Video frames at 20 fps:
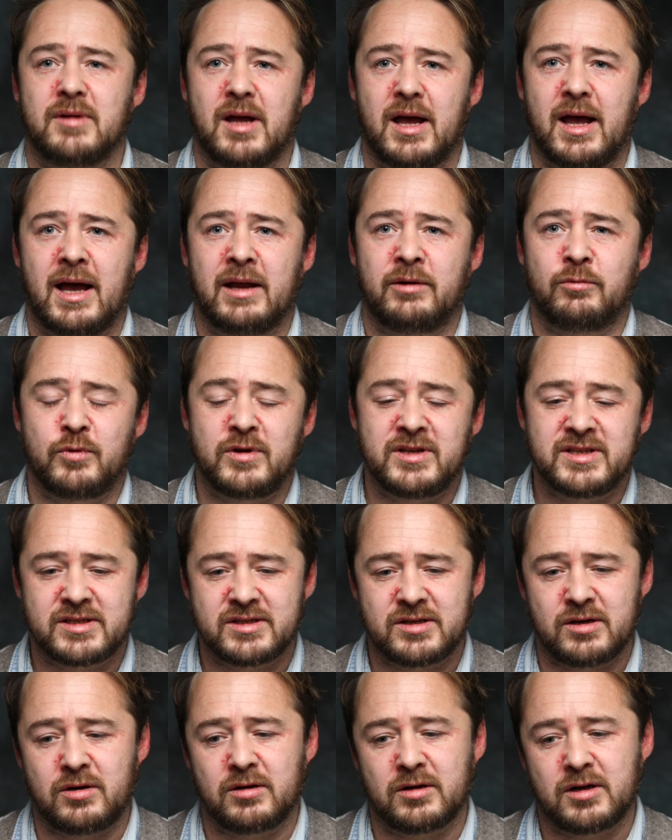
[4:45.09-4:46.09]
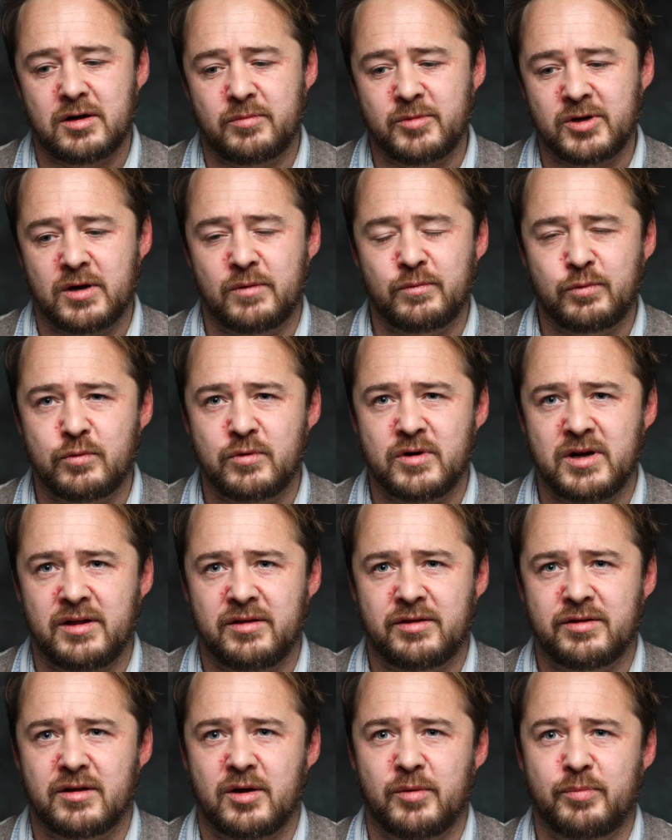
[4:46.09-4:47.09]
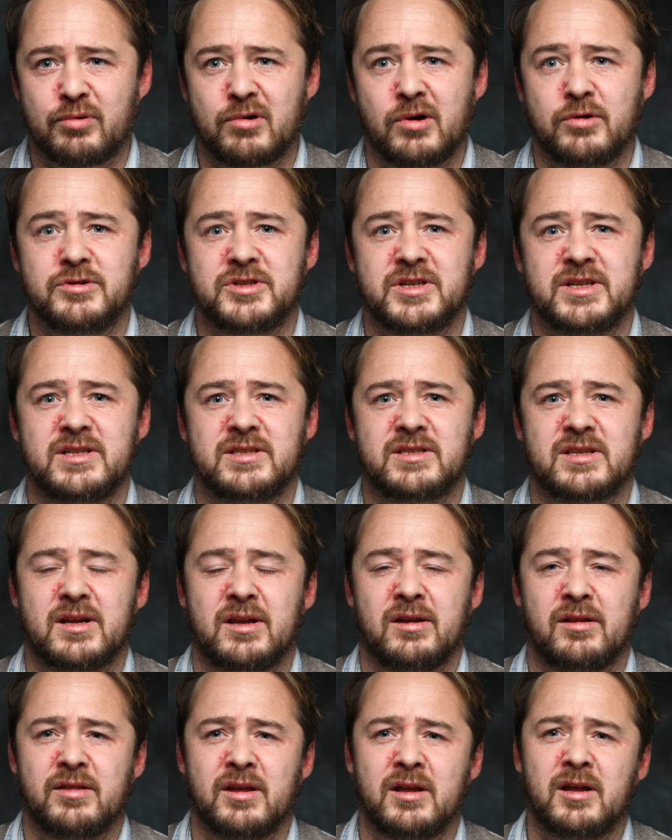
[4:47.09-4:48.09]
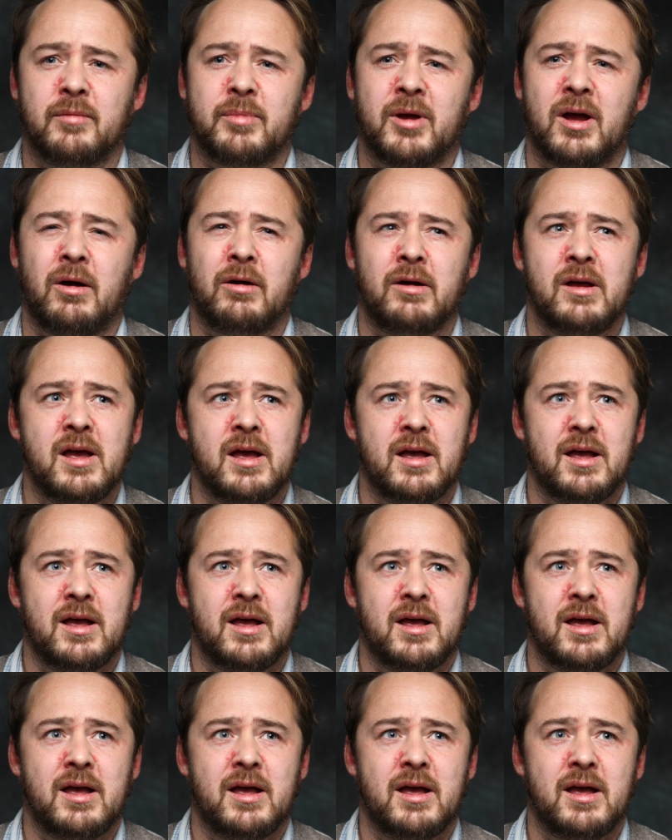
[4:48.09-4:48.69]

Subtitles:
and we start coming up with approaches and think about